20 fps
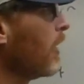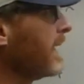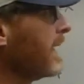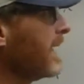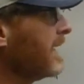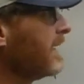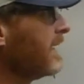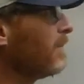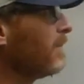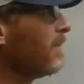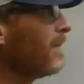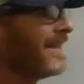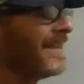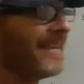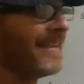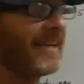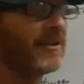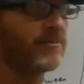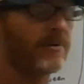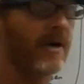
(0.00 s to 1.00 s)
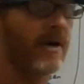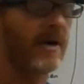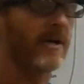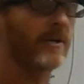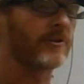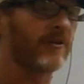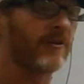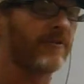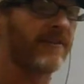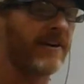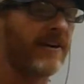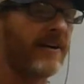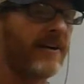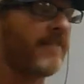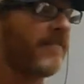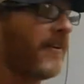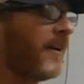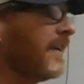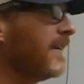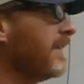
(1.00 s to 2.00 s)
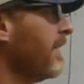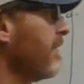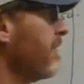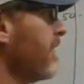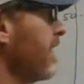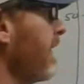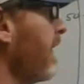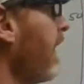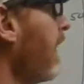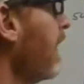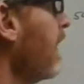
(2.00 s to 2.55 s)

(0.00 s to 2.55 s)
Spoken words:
into making each product are very, very different.